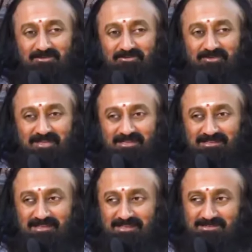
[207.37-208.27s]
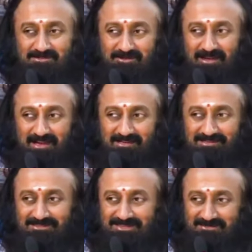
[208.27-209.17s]
feet, there is no head
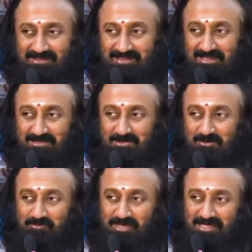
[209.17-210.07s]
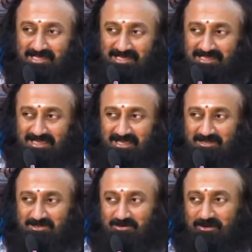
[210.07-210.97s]
to Shiva. There is no beginning, there
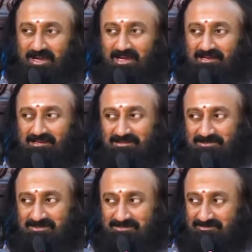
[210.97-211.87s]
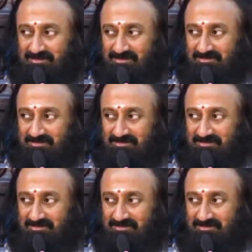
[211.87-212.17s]
is no end to Shiva.